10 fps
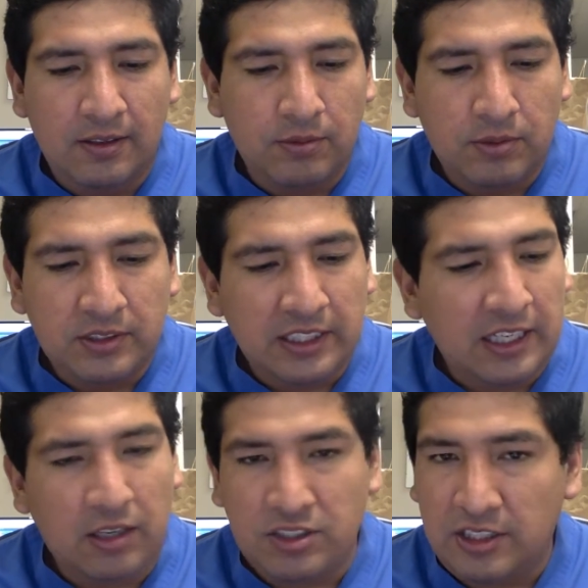we'll see
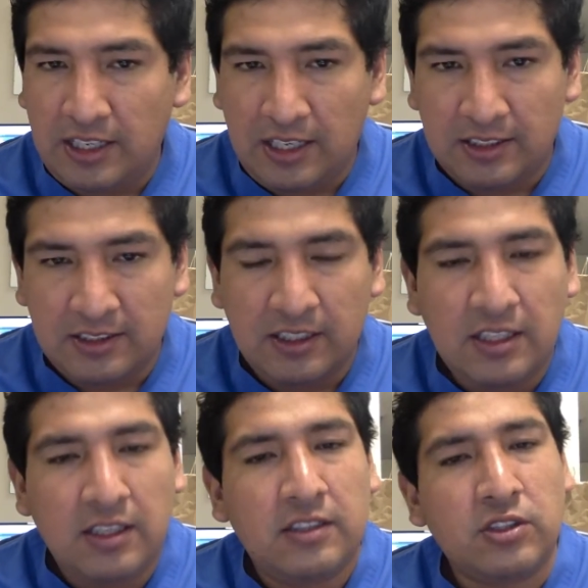how she does.
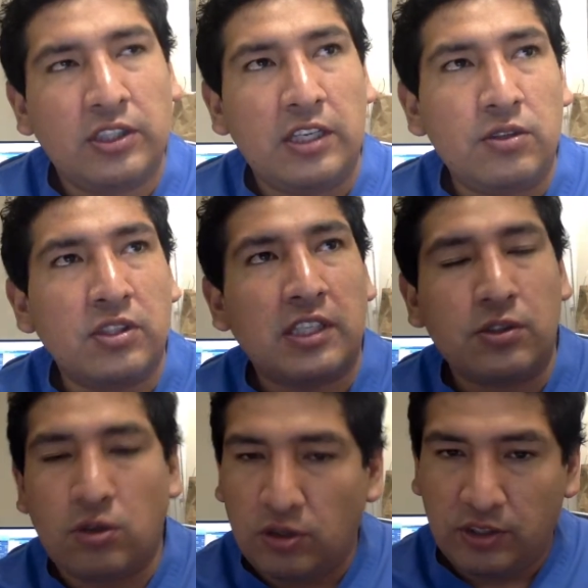So then you start
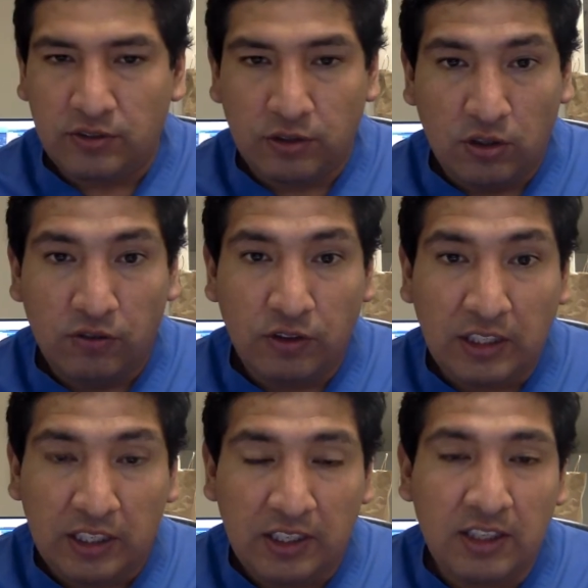your orders for comfort
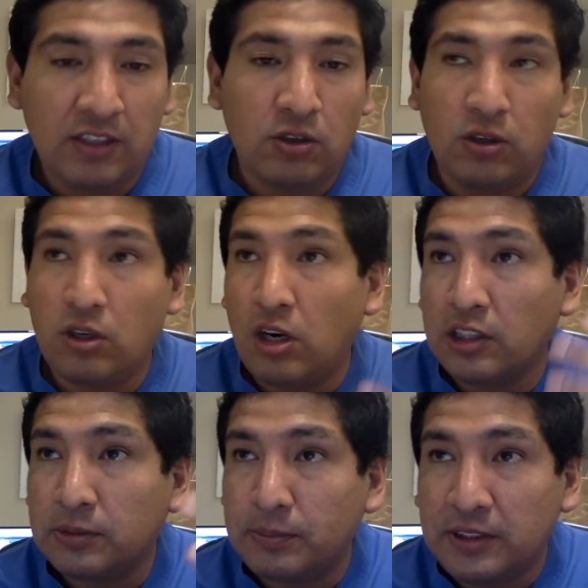care, call
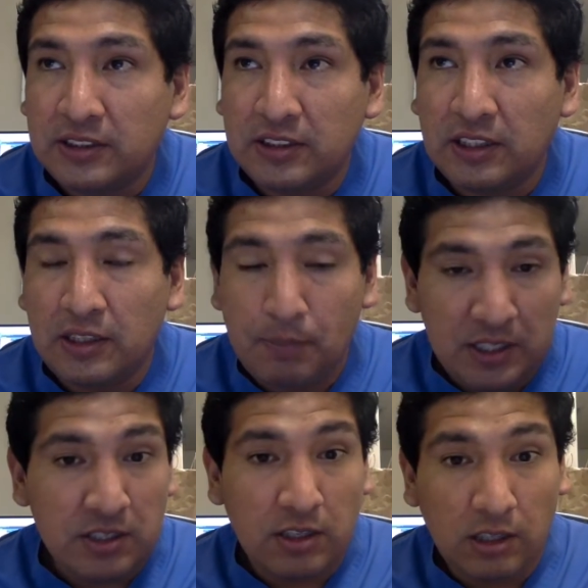hospice,
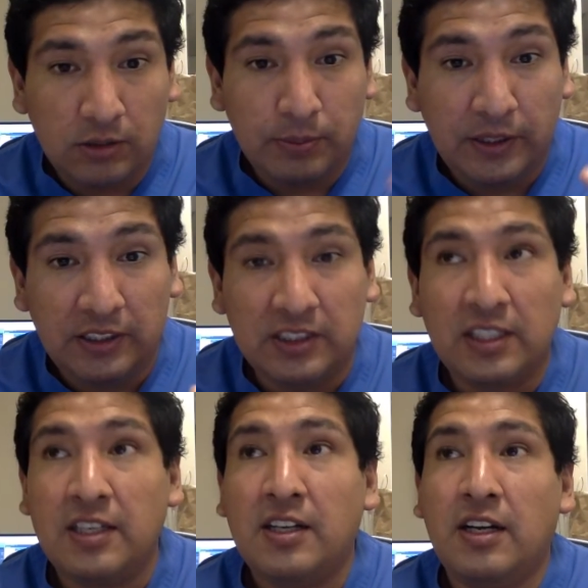inpatient hospice,
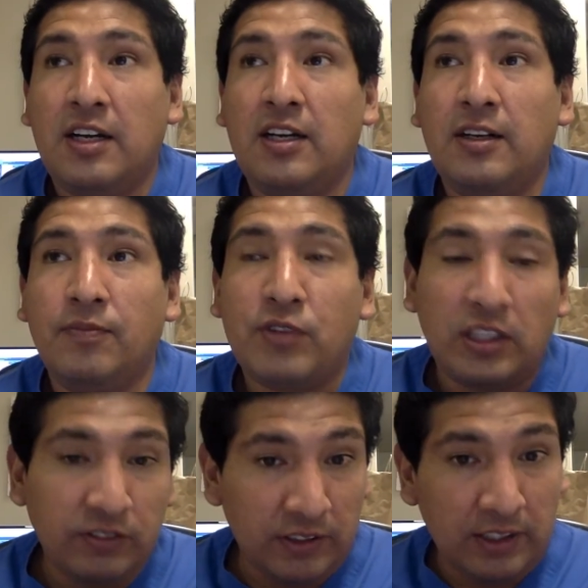
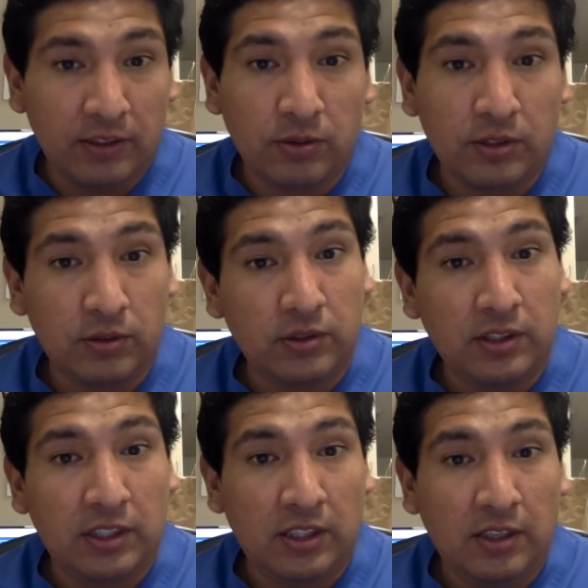transfer her to
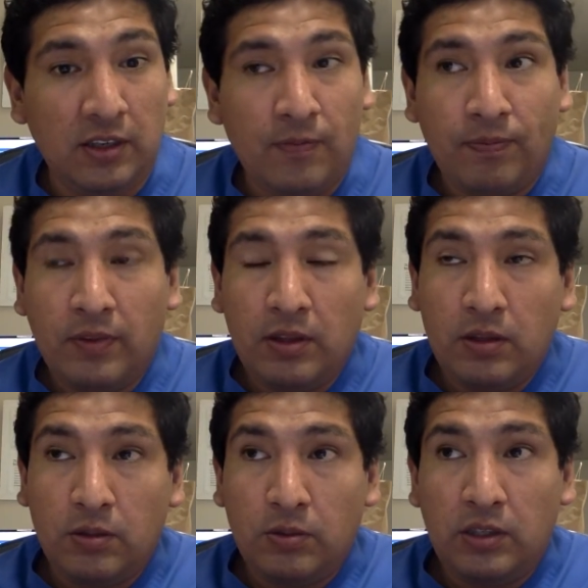
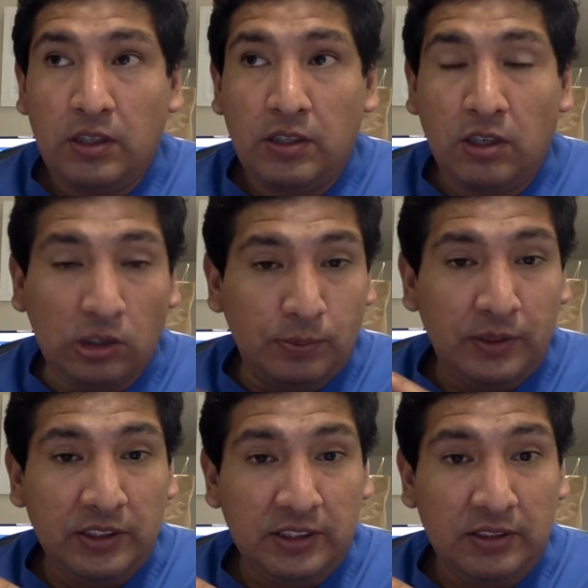the
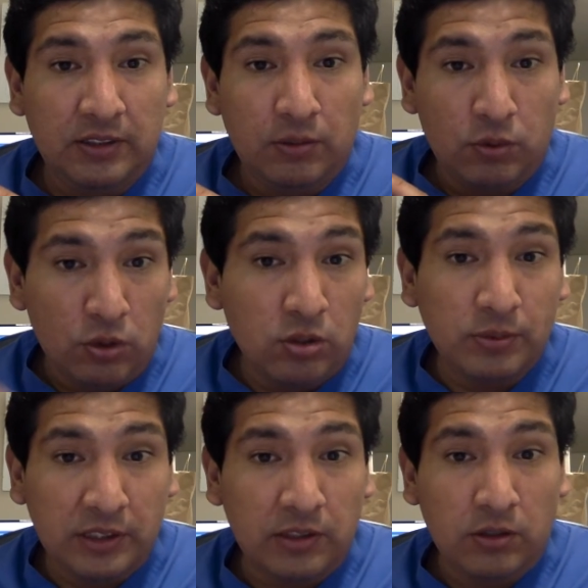hospice
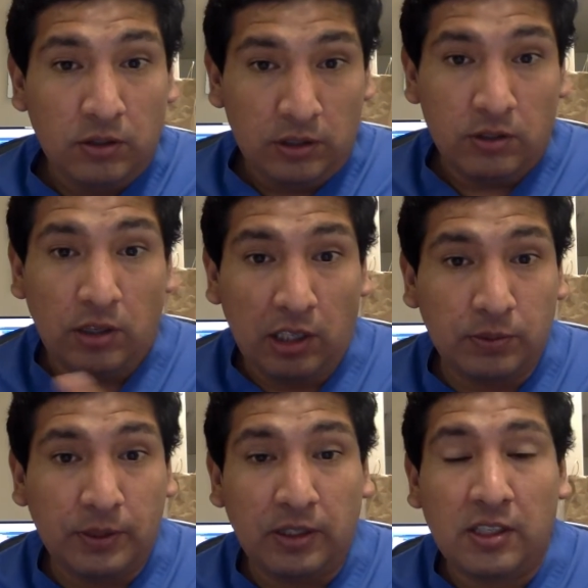rooms in your
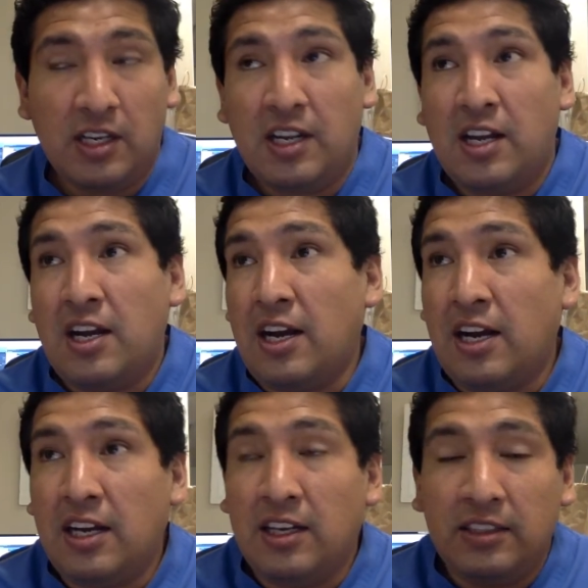hospital,
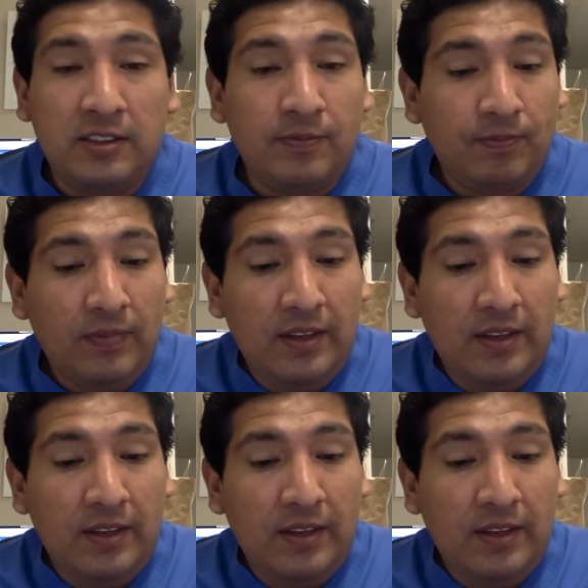and